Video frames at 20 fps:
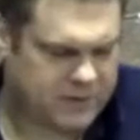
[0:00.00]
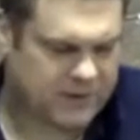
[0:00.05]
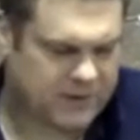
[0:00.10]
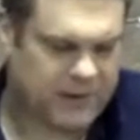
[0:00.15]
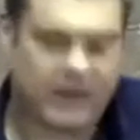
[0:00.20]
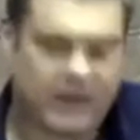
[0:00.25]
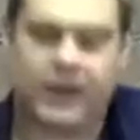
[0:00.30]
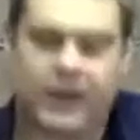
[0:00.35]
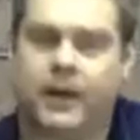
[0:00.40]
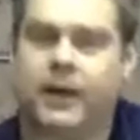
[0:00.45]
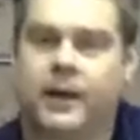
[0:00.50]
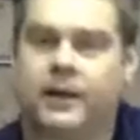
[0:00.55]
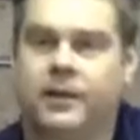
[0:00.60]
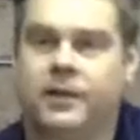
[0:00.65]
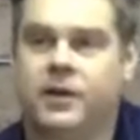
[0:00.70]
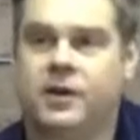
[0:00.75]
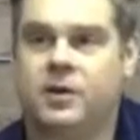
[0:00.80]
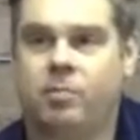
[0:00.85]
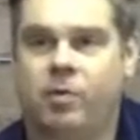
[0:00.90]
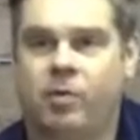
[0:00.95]
we see here in
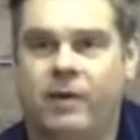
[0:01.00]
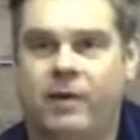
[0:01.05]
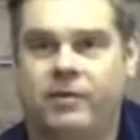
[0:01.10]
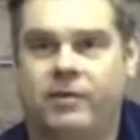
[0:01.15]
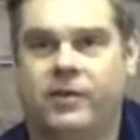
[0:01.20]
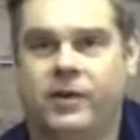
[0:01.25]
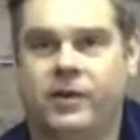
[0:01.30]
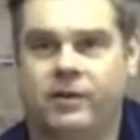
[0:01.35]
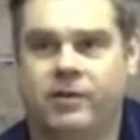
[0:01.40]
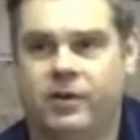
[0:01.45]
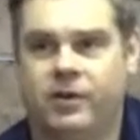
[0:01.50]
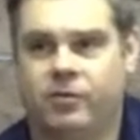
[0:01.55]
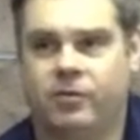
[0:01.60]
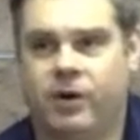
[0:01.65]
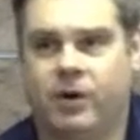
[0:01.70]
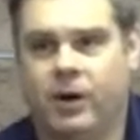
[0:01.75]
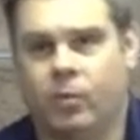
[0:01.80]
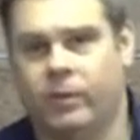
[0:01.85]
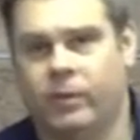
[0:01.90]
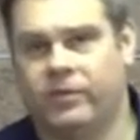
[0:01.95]
the depravity of Israel?